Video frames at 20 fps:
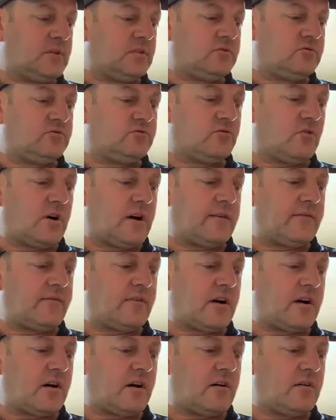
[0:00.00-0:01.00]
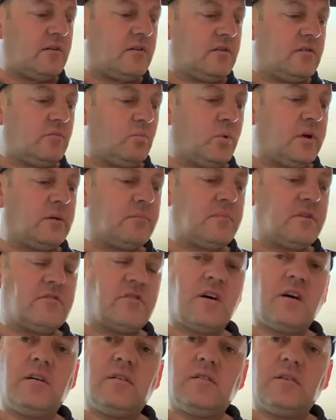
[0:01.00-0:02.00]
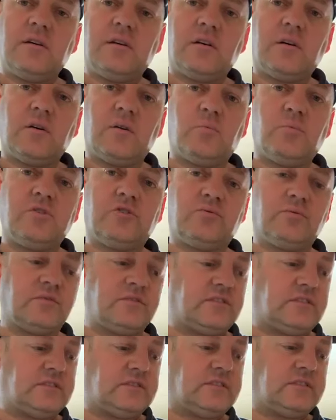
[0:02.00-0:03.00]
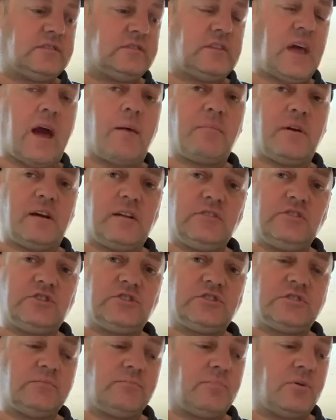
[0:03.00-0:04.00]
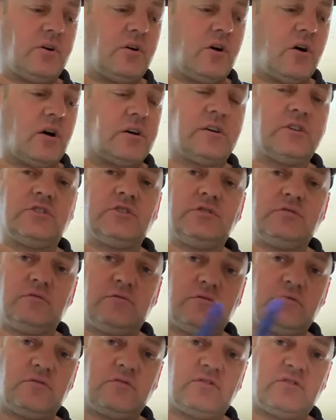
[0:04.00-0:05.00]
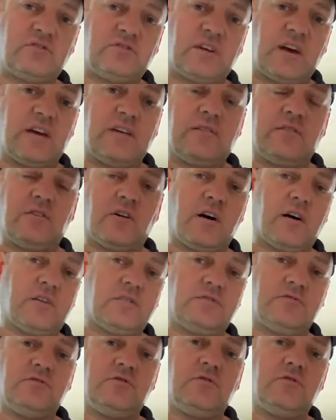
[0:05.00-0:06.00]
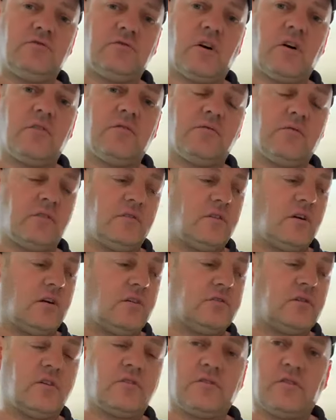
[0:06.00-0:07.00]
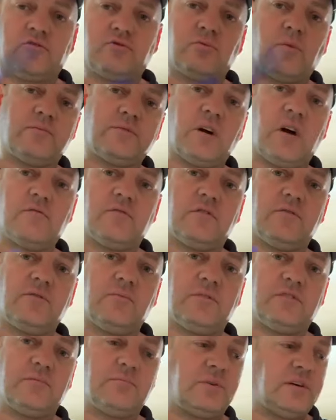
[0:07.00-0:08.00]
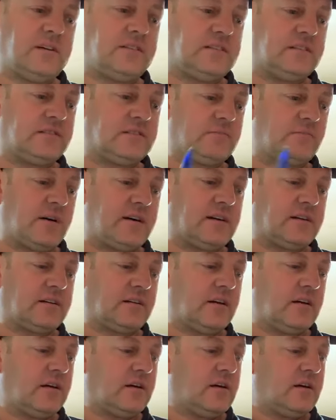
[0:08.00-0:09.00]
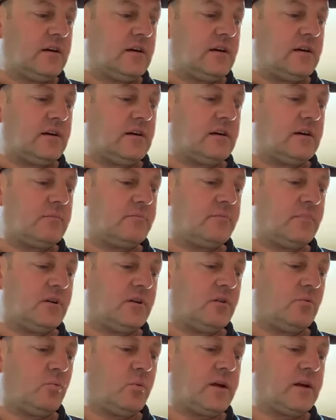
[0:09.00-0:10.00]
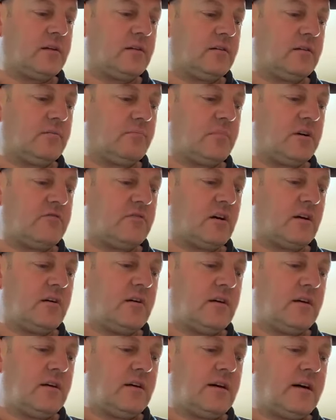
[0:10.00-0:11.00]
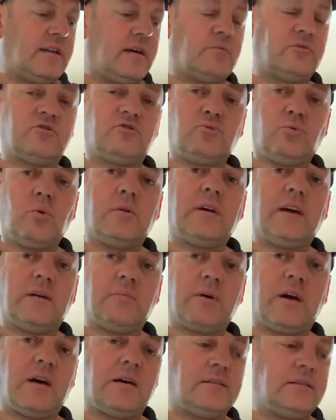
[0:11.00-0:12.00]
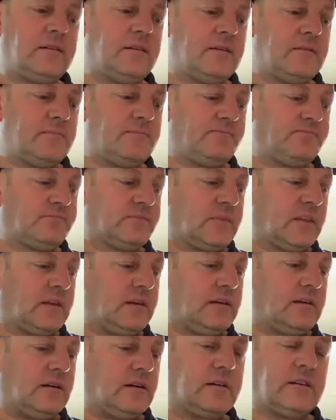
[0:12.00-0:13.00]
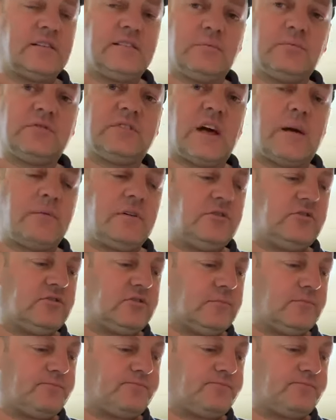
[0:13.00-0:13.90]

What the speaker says: Driver wing mirror, which was damaged, but I could say, like, I could use over, I swapped over a few bits and pieces to make a wing mirror, and that was £28 because it was damaged.